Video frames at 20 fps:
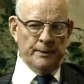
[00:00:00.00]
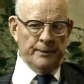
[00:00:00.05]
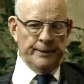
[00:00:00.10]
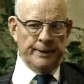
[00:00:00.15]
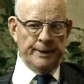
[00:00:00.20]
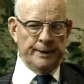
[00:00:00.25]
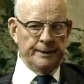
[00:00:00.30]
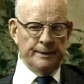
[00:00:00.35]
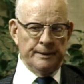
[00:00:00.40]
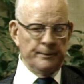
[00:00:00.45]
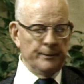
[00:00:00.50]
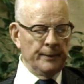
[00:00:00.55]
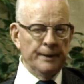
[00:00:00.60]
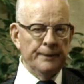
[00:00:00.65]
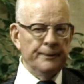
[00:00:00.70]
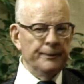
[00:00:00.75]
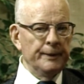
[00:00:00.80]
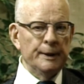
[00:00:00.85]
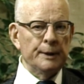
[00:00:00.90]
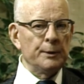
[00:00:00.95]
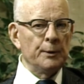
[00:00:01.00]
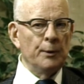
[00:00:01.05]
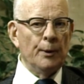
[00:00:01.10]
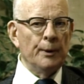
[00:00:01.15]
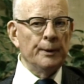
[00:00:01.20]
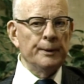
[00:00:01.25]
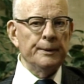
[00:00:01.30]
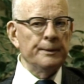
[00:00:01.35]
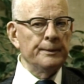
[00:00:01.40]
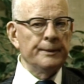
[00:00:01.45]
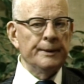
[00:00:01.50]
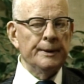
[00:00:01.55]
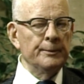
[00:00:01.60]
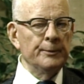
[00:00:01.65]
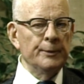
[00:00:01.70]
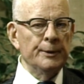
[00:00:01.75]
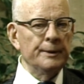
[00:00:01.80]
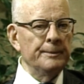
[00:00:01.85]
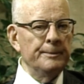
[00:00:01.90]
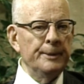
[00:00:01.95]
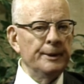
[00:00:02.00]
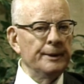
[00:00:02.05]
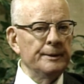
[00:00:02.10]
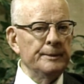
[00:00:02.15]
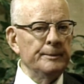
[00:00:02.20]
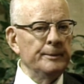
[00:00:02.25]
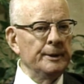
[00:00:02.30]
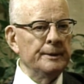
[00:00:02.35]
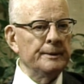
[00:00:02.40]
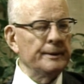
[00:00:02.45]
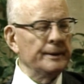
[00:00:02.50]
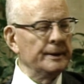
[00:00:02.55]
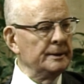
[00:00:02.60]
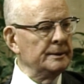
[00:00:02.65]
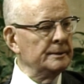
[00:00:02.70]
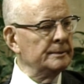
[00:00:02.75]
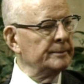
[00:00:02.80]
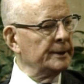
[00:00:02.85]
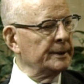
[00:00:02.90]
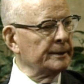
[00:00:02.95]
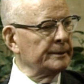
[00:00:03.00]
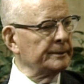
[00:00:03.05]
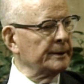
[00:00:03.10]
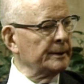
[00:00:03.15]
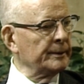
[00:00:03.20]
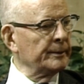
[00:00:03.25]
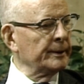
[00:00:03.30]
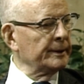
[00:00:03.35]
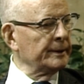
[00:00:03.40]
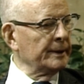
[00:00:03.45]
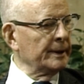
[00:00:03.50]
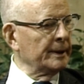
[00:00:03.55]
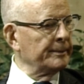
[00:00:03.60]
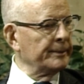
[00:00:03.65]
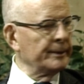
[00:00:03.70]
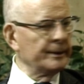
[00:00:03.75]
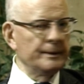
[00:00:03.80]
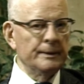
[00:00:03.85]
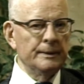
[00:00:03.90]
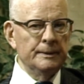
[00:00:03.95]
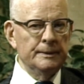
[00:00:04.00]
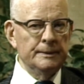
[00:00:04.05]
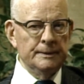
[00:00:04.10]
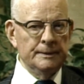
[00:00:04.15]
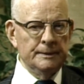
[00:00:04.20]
That roughly a quarter of them would appear to be great because they were in the upper